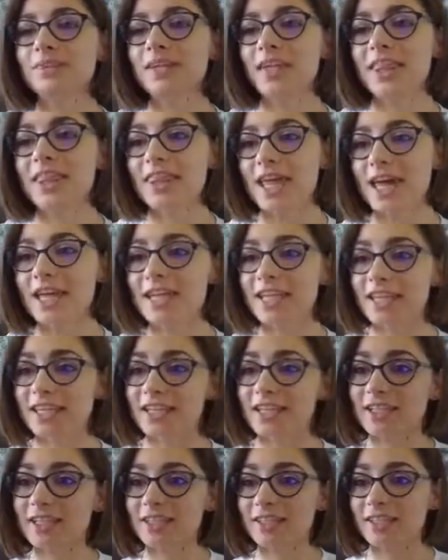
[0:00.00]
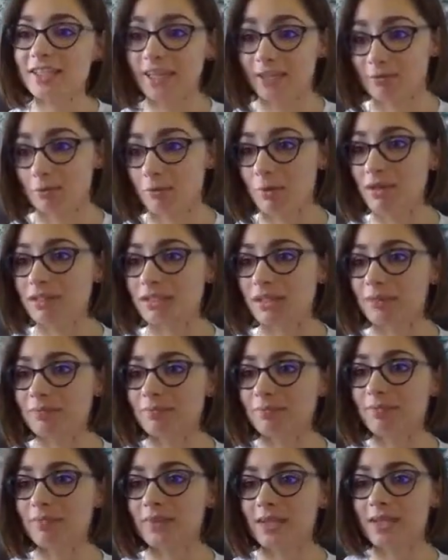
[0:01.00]
then it can gain
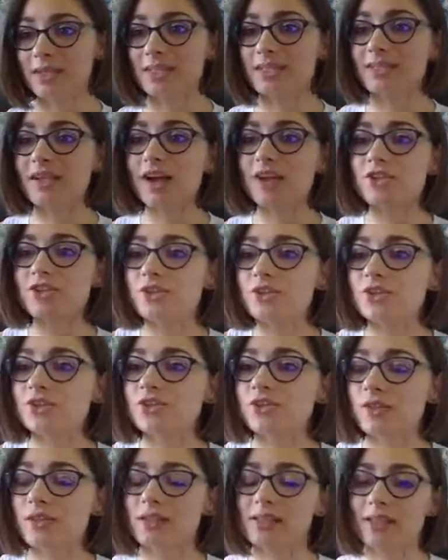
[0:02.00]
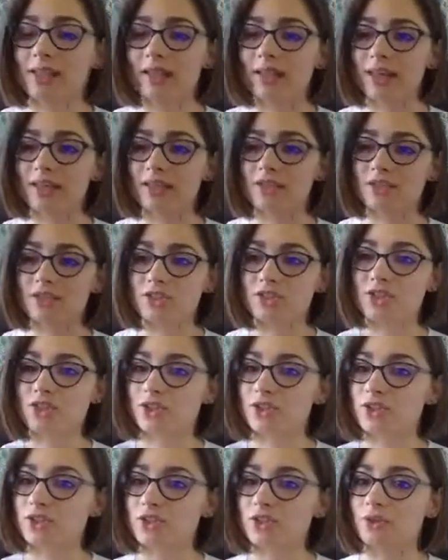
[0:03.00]
momentum. It's not just trickling, it
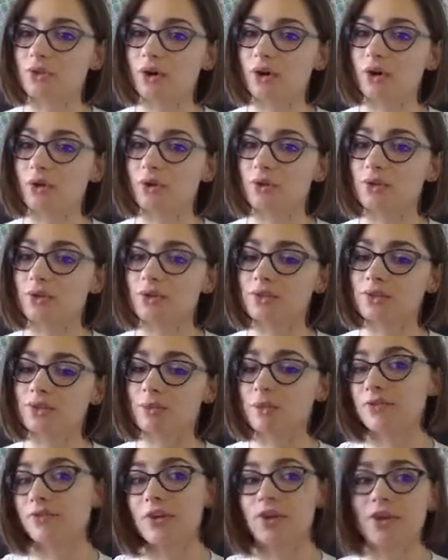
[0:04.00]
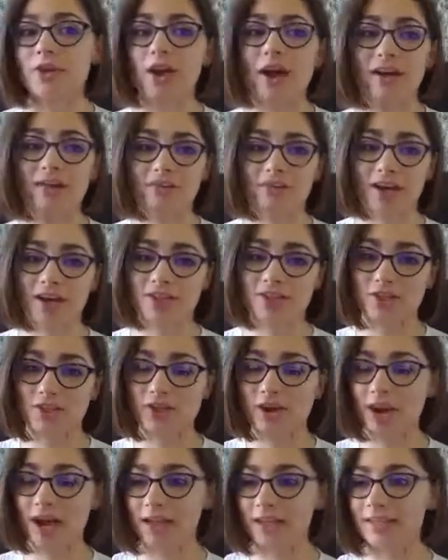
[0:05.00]
starts to go so much further and
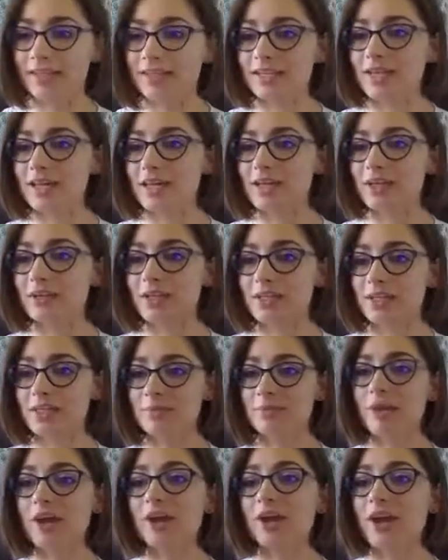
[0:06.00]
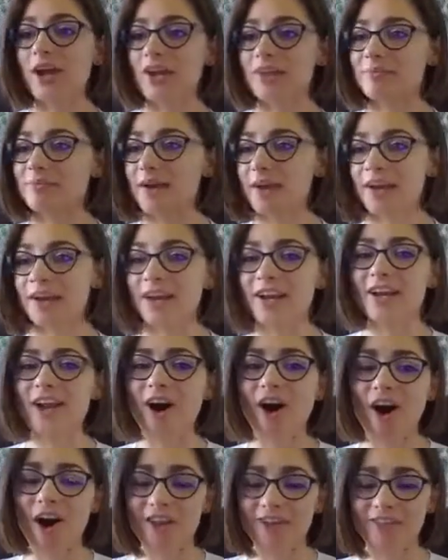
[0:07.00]
faster, and it's bigger and better and
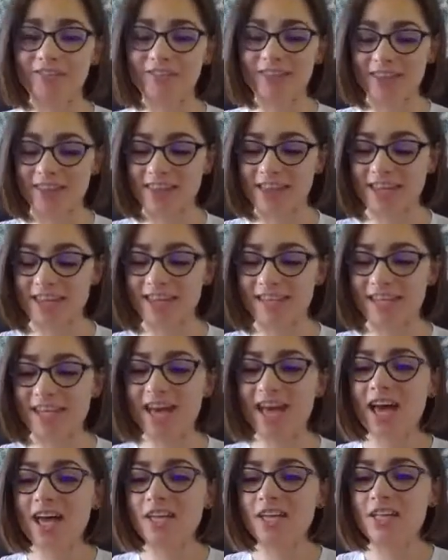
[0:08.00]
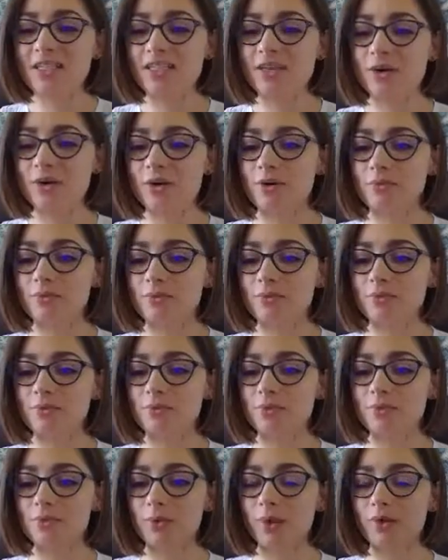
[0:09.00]
all of the things. So
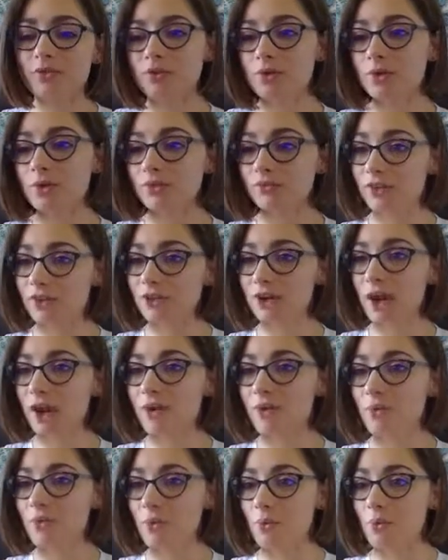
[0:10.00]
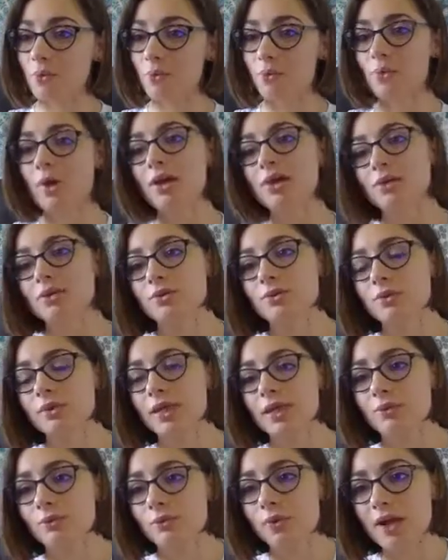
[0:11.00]
if you can figure out what you
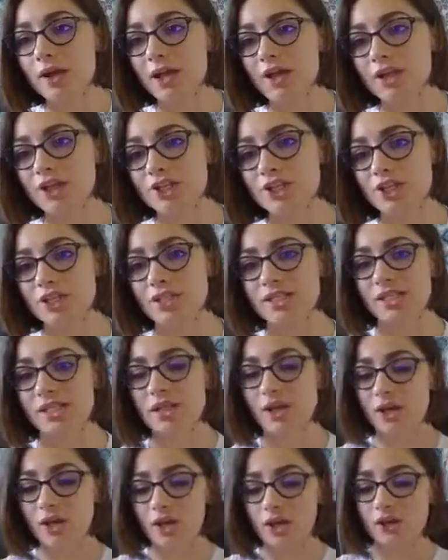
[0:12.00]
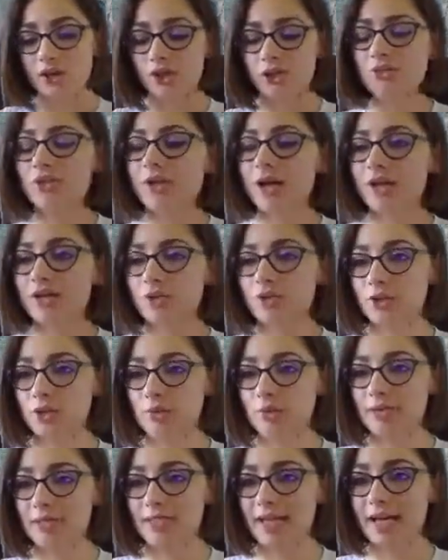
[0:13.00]
like, what energies you naturally
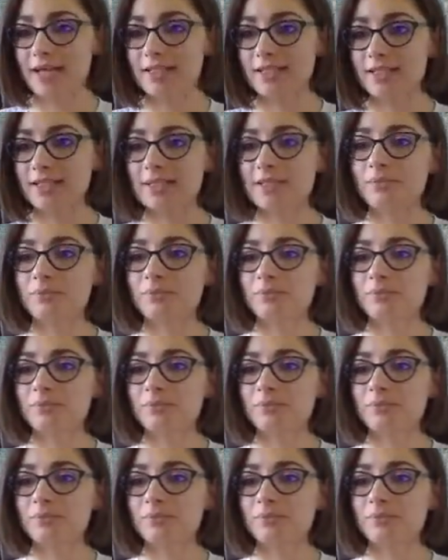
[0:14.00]
possess,